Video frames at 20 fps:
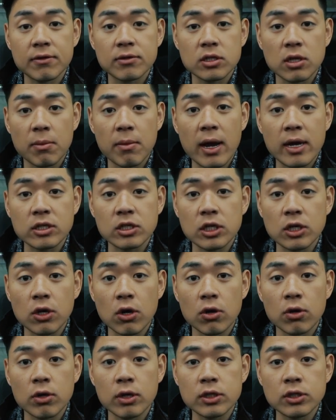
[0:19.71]
So I'm actually
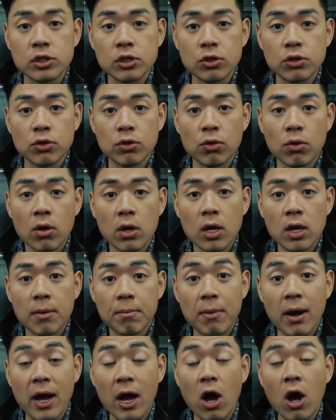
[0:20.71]
going to
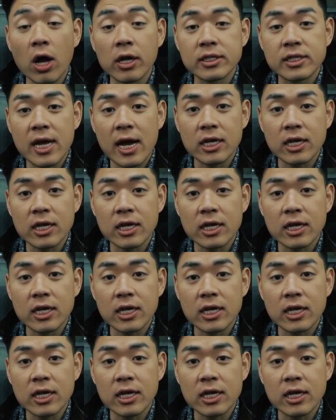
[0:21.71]
my aunt's